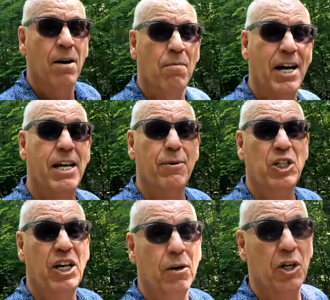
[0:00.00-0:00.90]
My name is
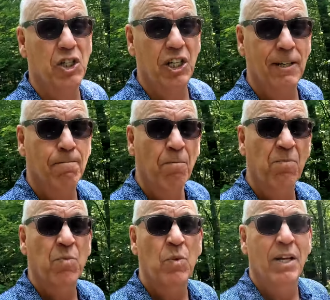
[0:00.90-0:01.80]
Terry G.
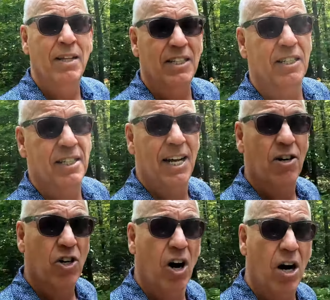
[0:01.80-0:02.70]
This is an
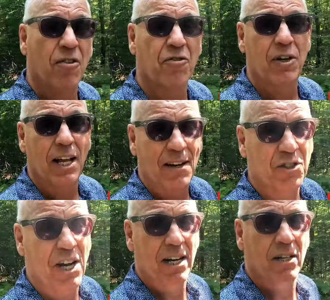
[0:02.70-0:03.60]
alcohol free life
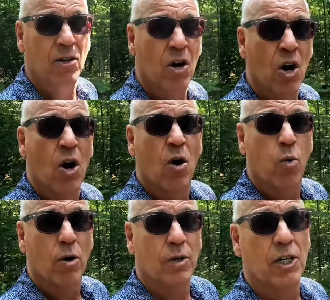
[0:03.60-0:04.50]
channel
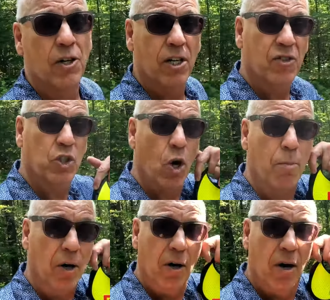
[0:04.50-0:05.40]
where we learn to live
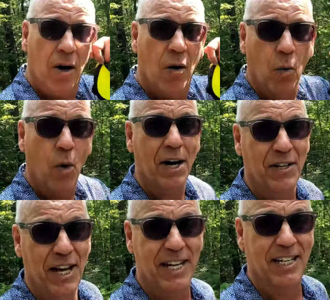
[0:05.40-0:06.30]
sober one
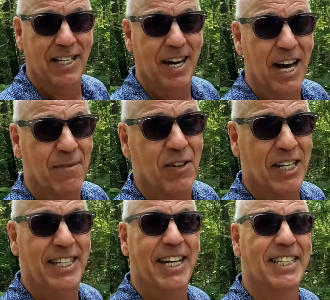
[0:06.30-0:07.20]
day at a time. If you
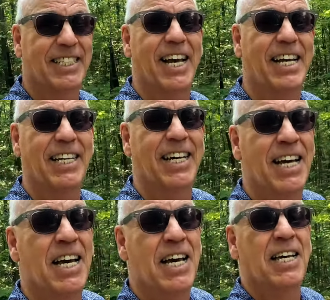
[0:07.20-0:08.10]
could take a second,
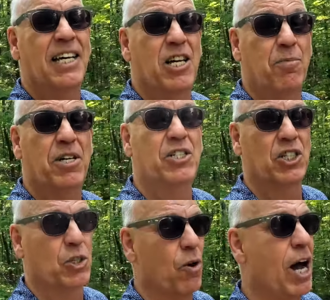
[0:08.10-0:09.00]
can you please
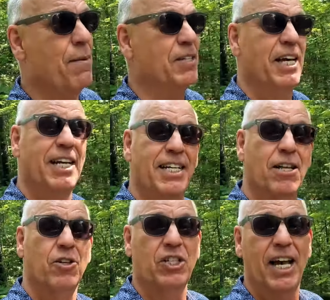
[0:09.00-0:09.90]
subscribe and take
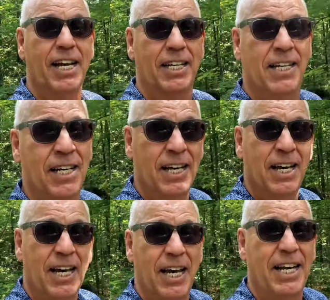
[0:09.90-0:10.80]
another second
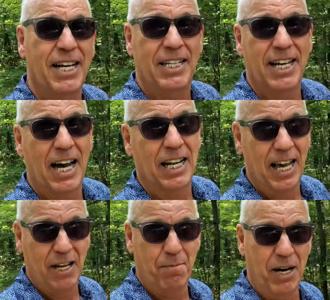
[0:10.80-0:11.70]
and hit that
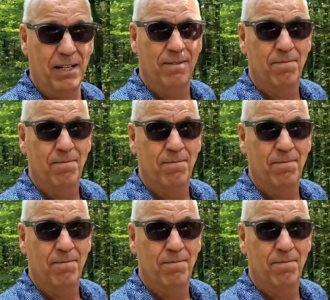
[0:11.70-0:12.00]
like button?